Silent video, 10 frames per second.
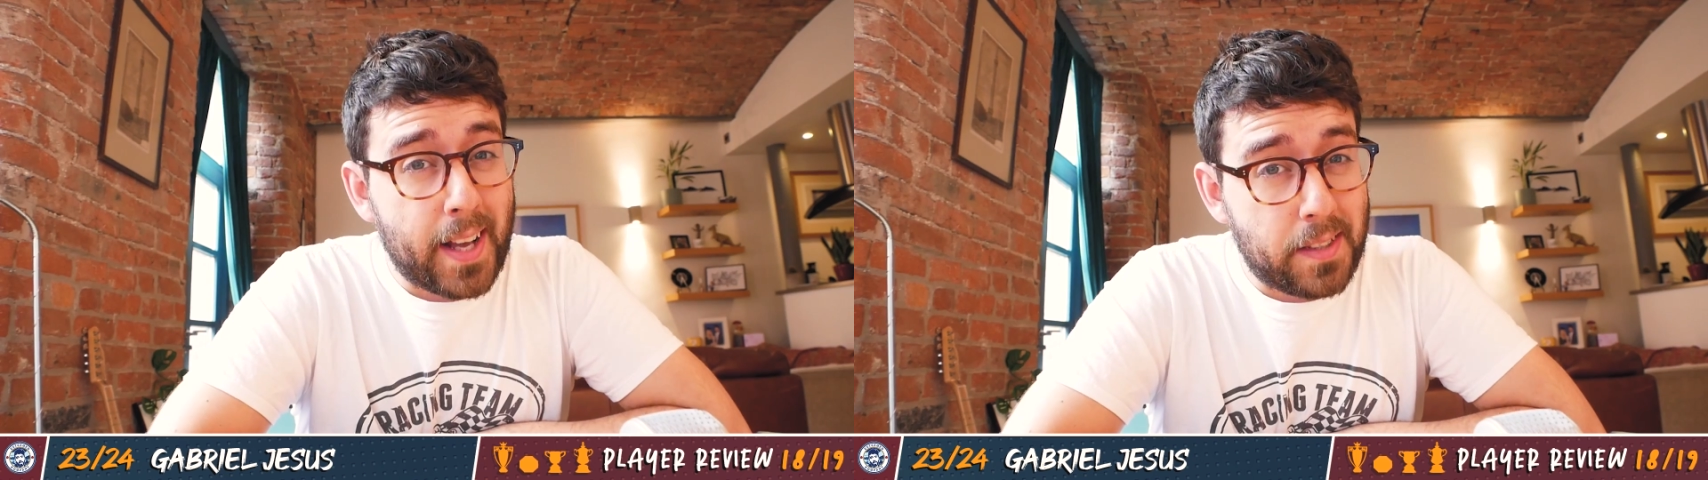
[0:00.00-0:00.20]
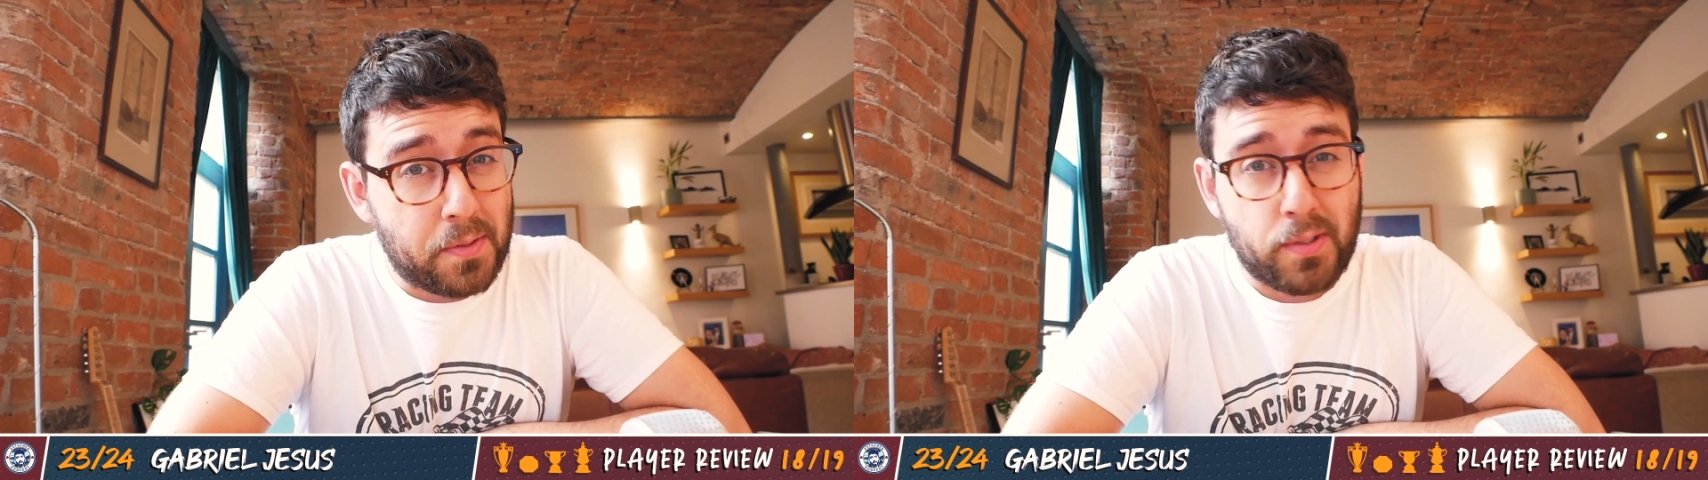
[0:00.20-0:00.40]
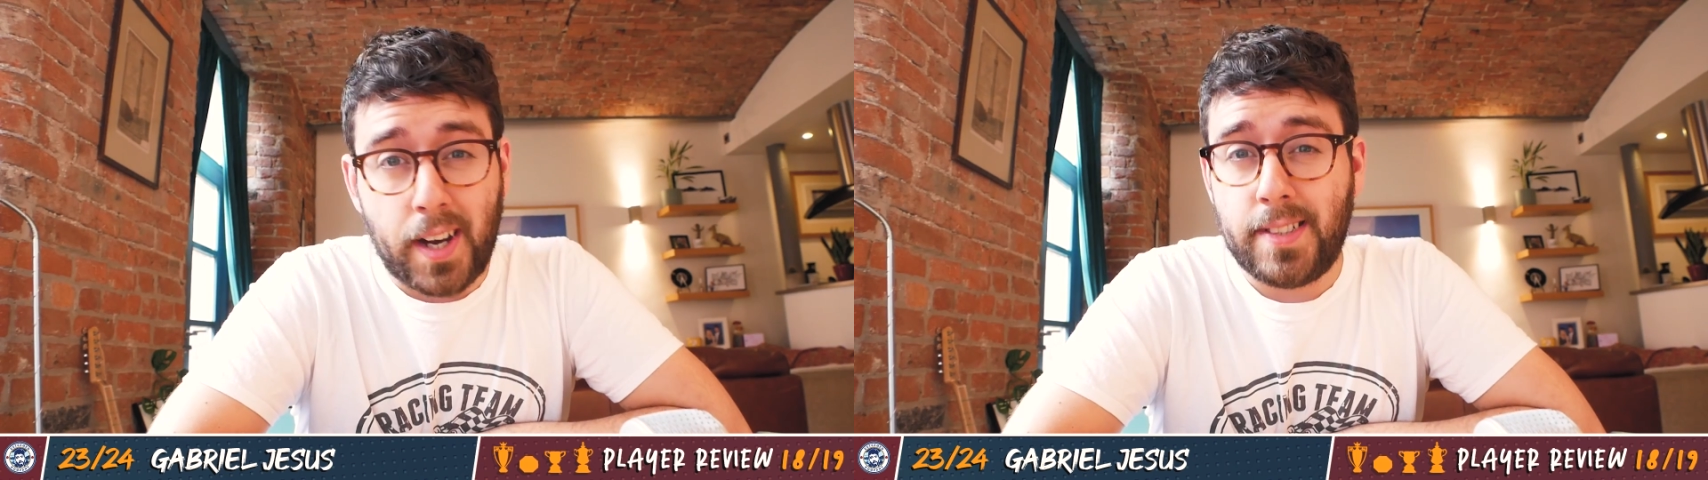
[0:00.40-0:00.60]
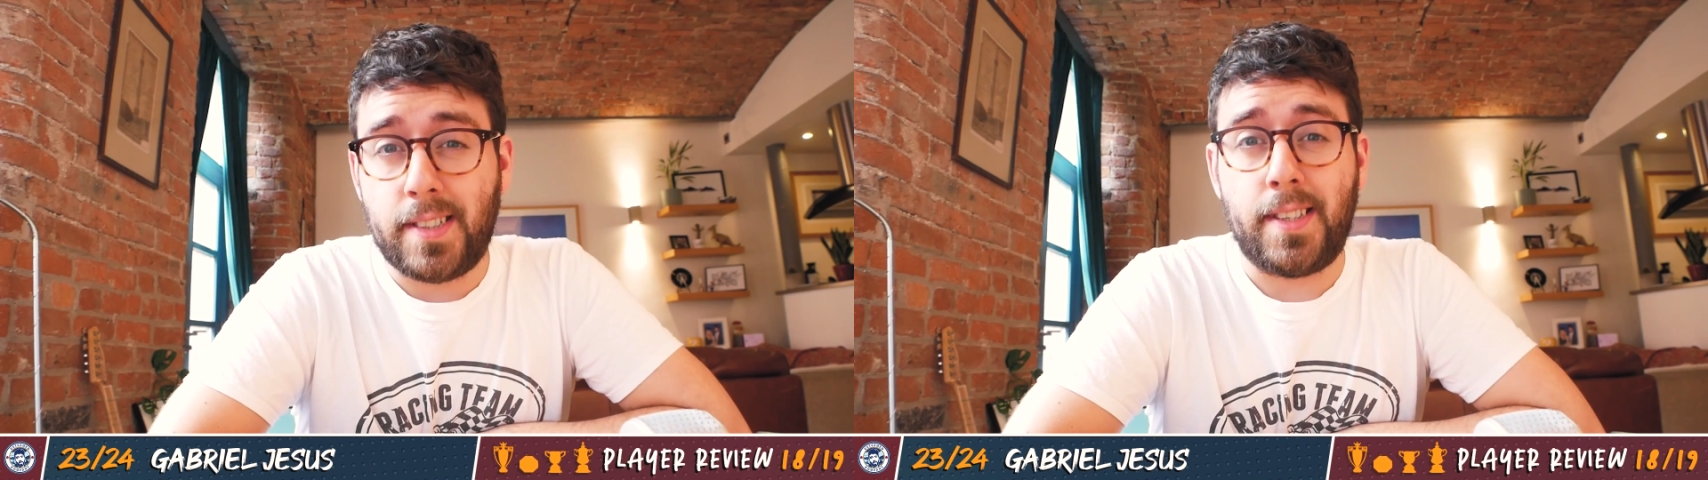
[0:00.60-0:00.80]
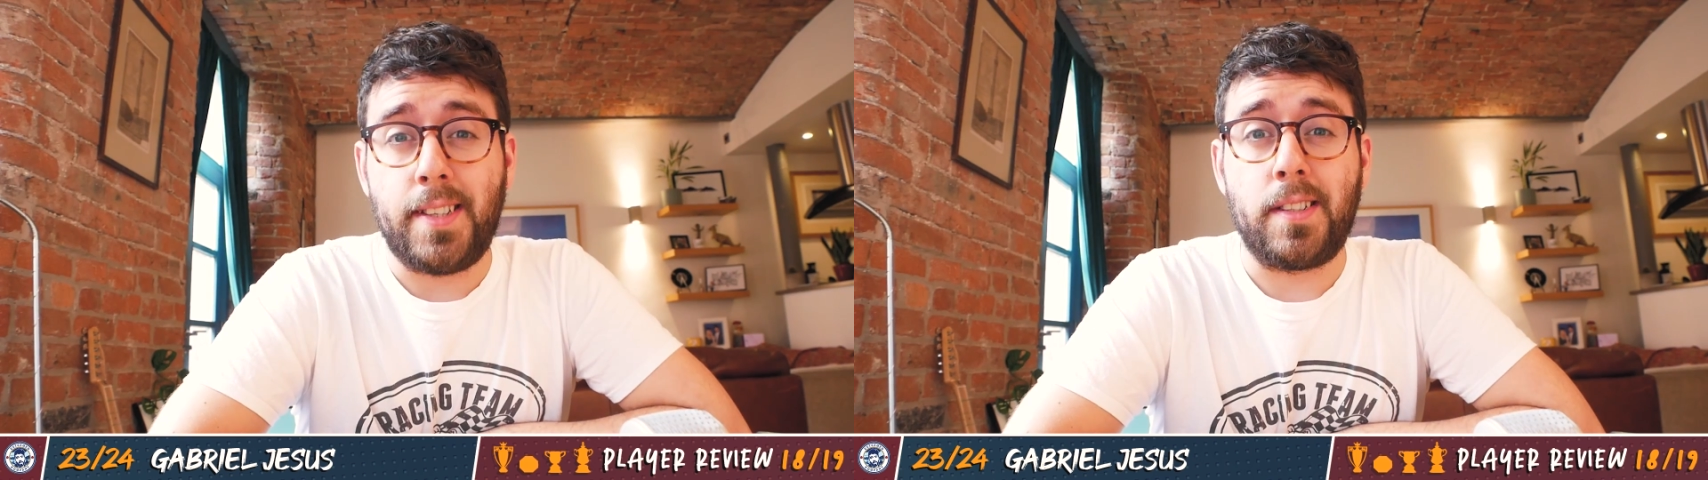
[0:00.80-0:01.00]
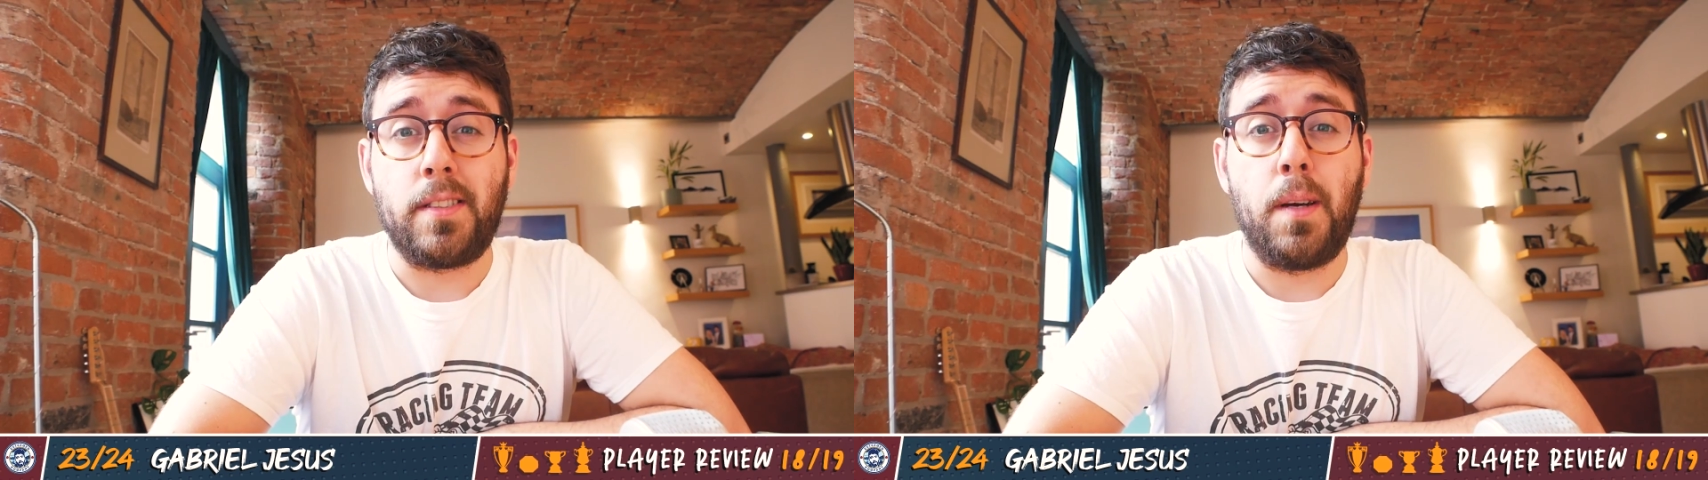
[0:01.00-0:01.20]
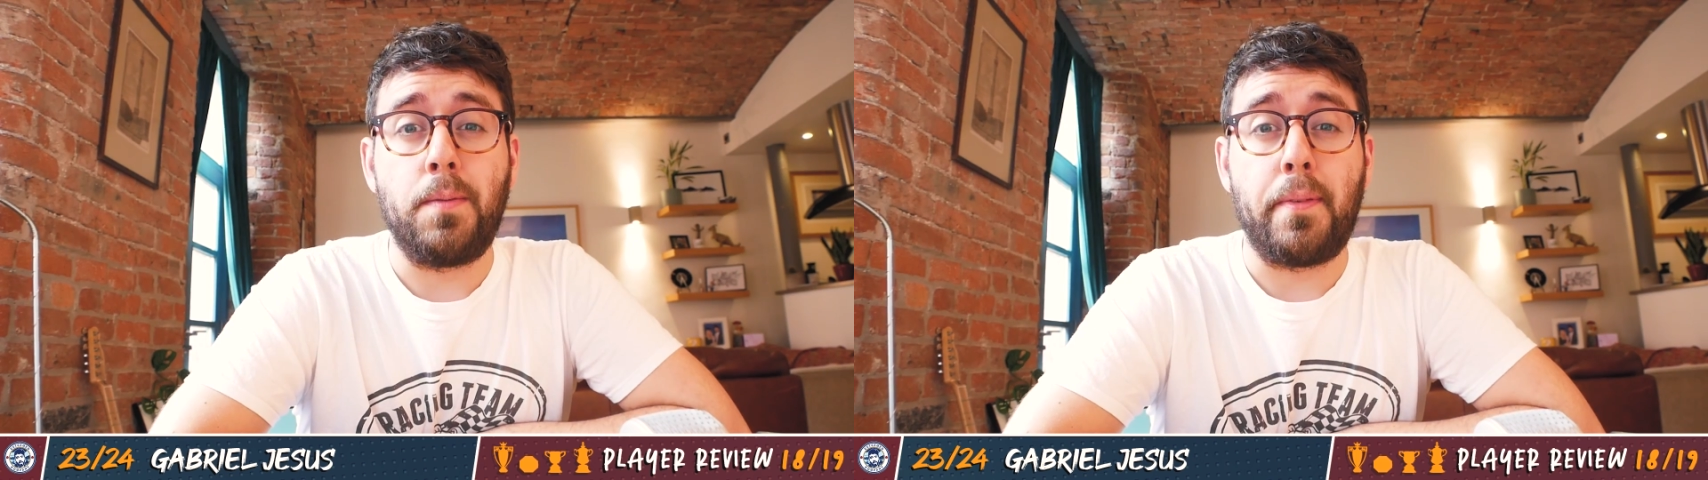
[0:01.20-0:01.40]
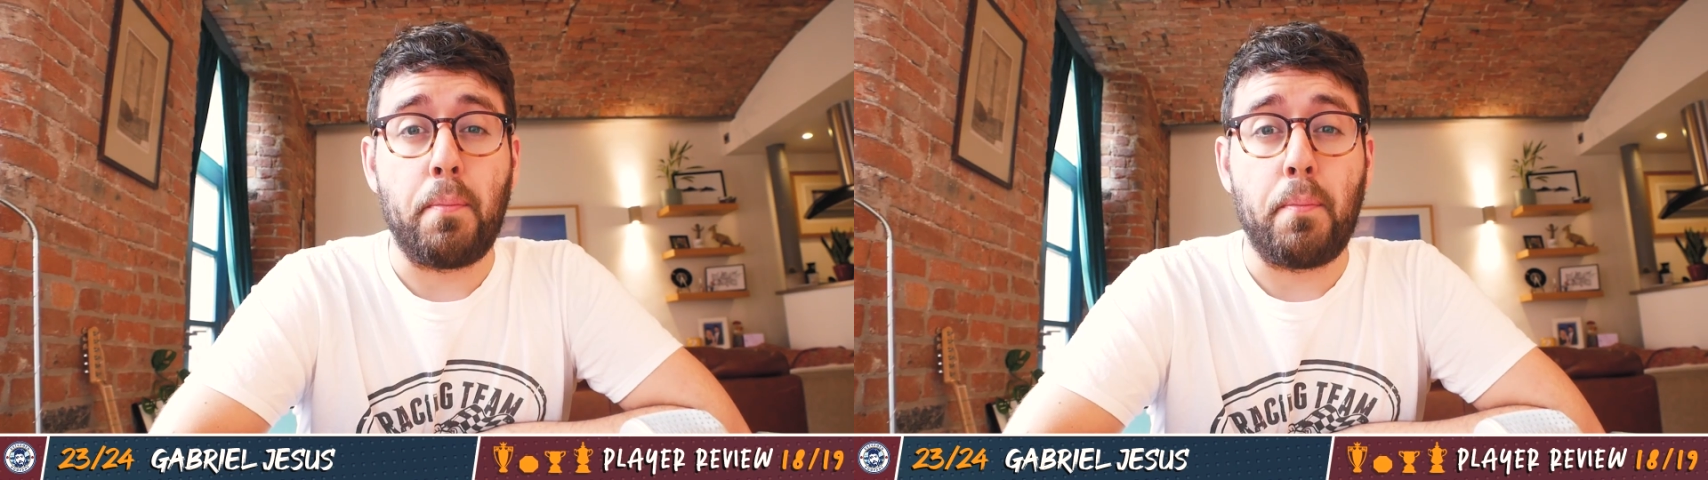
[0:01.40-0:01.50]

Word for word: massive strides this season in terms